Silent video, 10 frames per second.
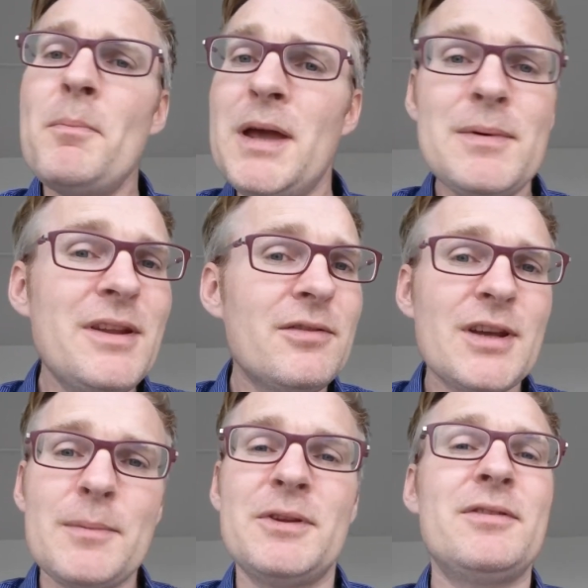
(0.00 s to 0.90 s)
Maybe this
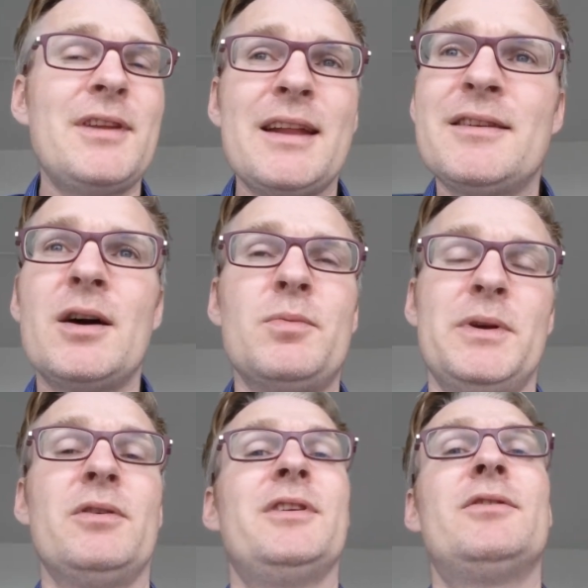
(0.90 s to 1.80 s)
time it's ten thousand,
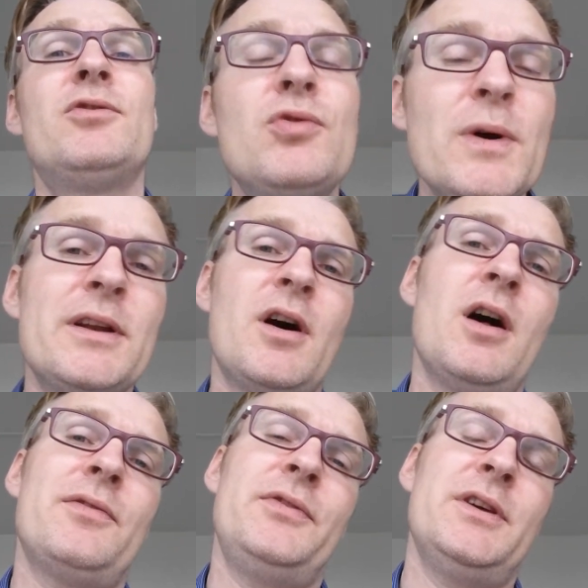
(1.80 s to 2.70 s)
because it's two and a
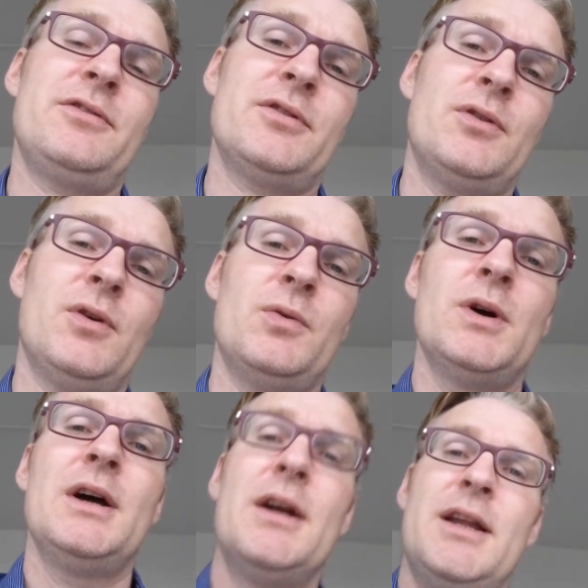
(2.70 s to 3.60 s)
half years ago
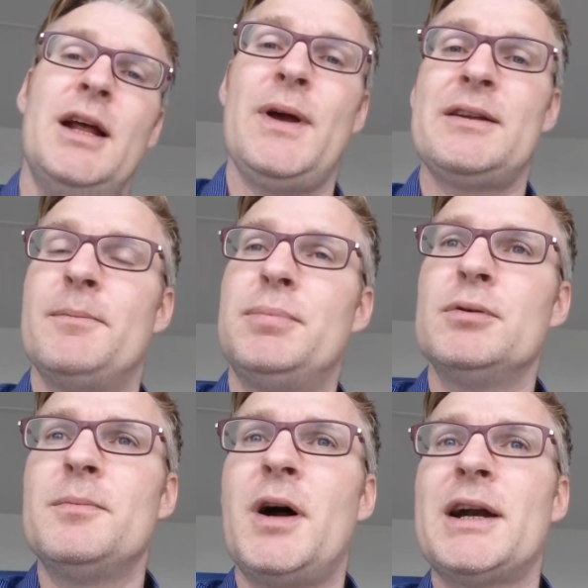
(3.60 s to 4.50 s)
that we had a
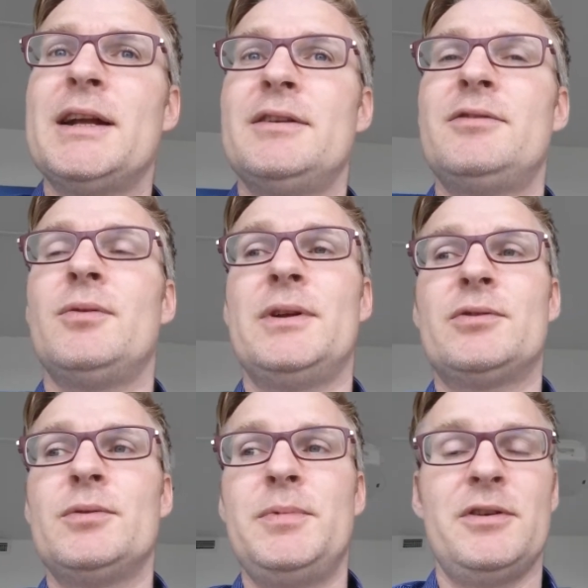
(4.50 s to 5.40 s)
bull market. So
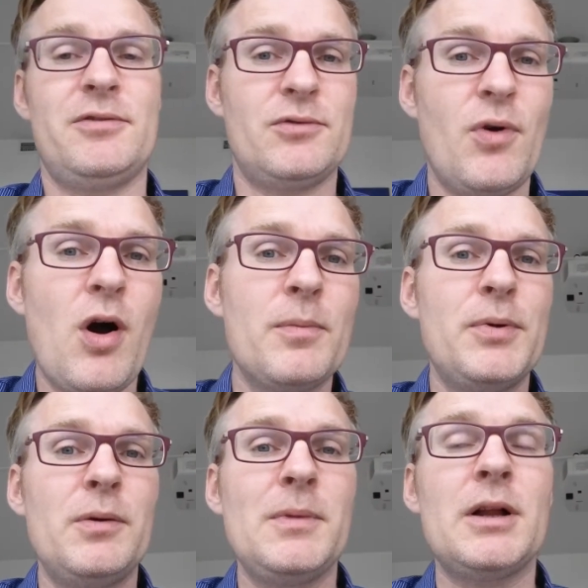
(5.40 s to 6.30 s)
it could be a strong
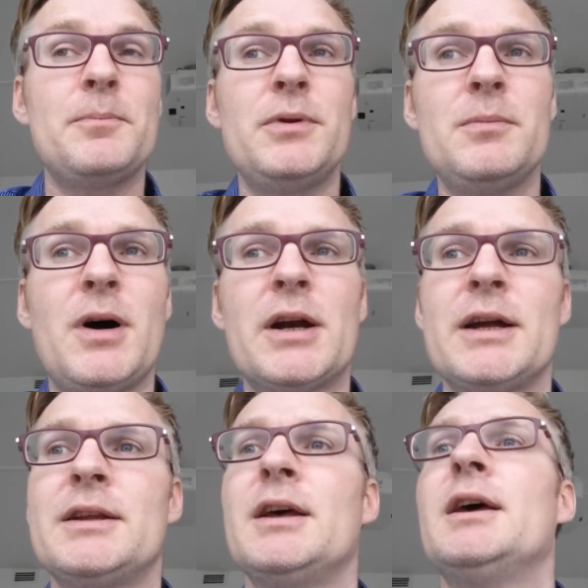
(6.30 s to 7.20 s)
bull
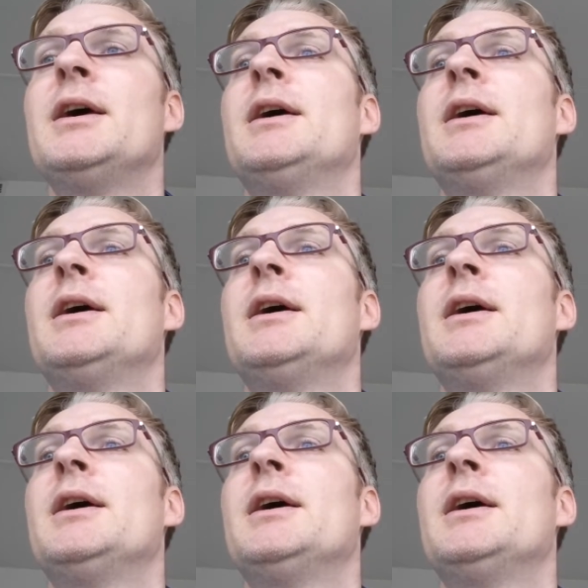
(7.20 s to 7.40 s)
market.